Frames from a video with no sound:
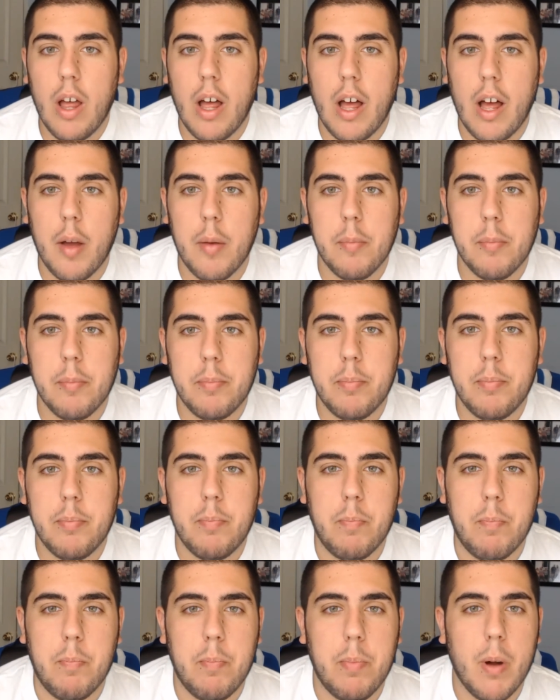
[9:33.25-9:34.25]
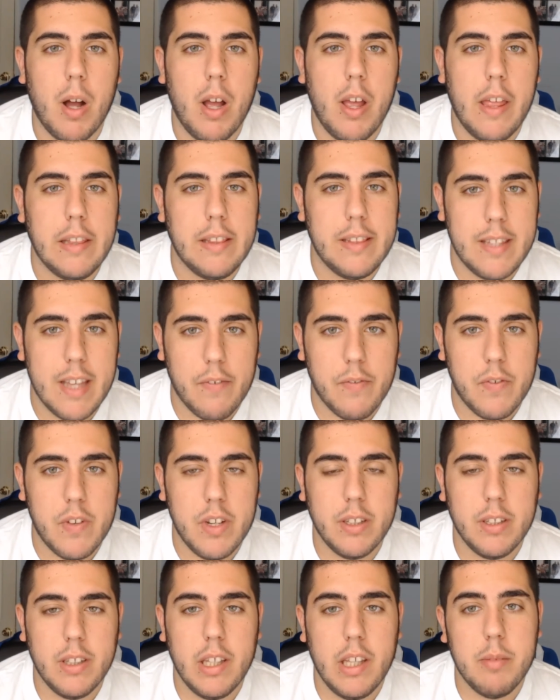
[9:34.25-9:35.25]
But
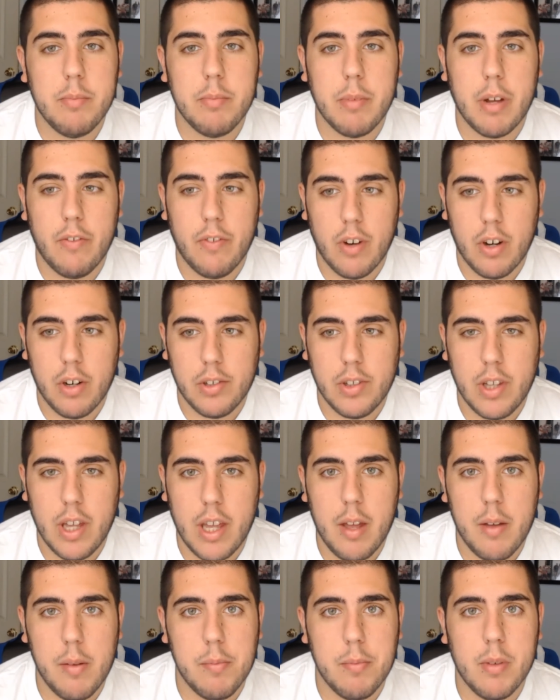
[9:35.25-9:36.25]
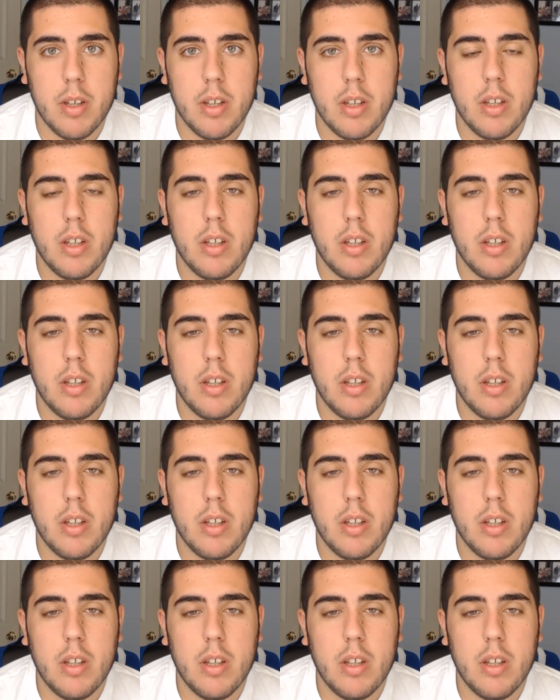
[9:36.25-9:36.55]
definitely my first game,